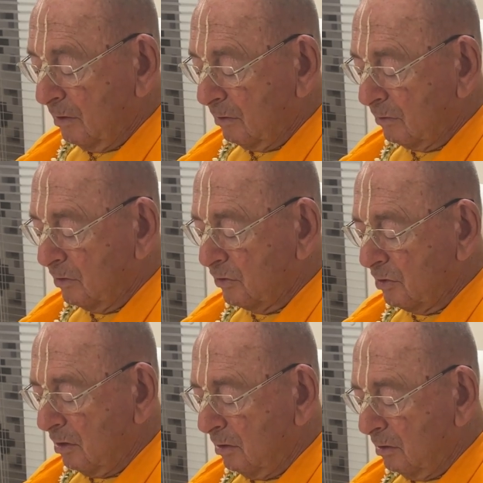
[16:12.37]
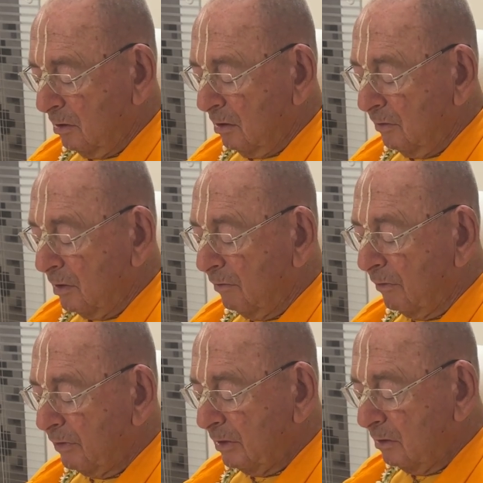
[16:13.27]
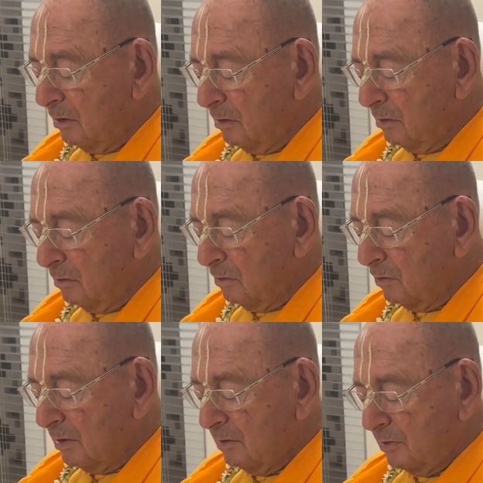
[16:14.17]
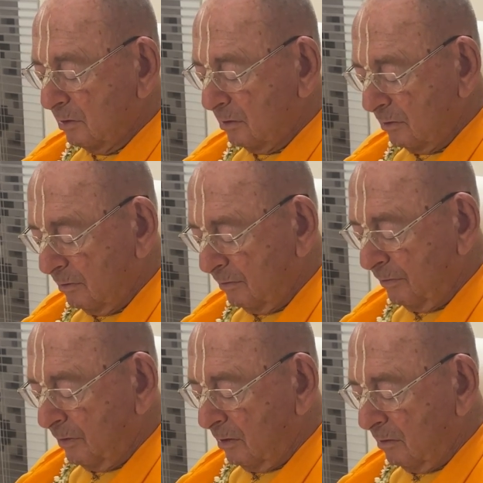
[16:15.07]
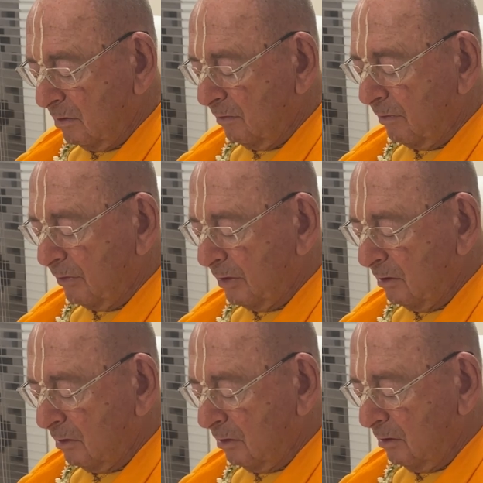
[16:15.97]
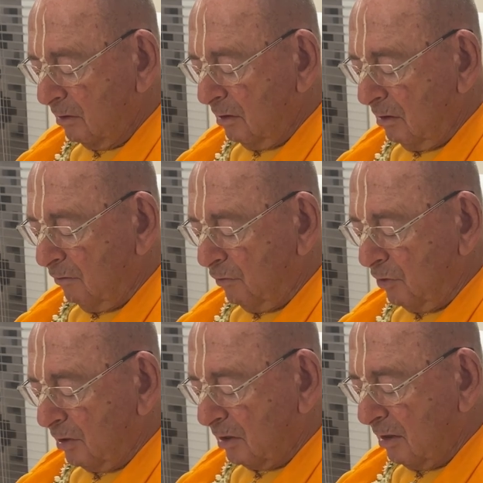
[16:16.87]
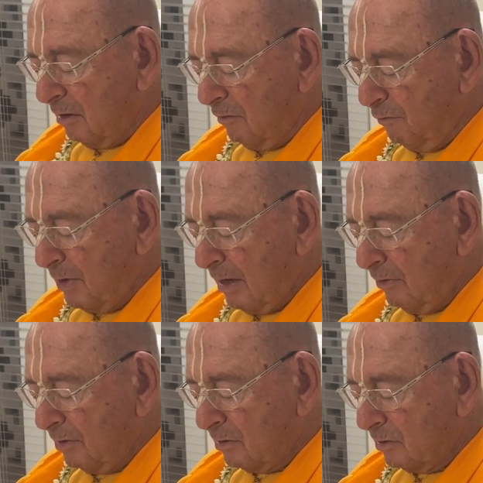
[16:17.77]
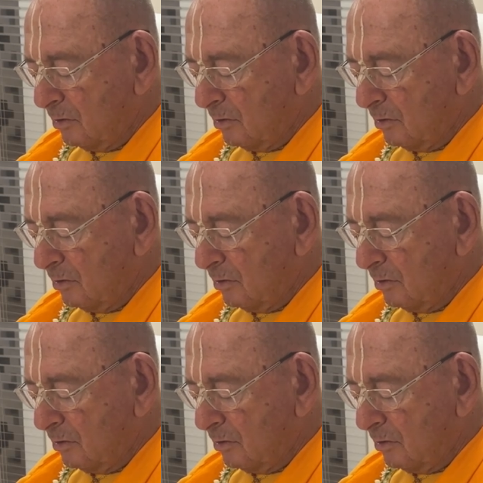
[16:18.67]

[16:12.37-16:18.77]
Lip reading: Krishna, Navavrinda, what is it? Navavrinda, for the king of parrots.